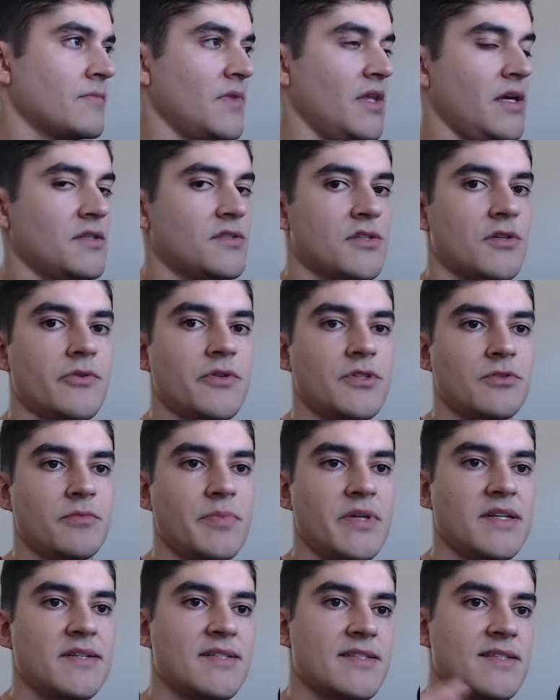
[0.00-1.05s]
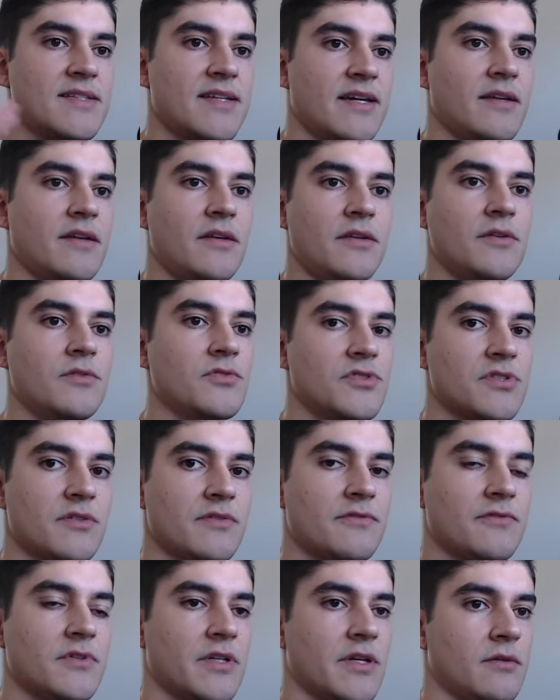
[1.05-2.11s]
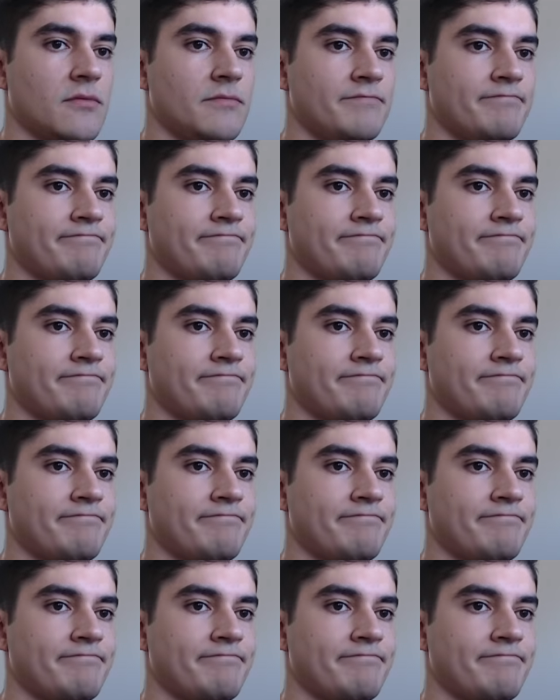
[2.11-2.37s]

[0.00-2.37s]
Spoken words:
It's going to be a static user for now.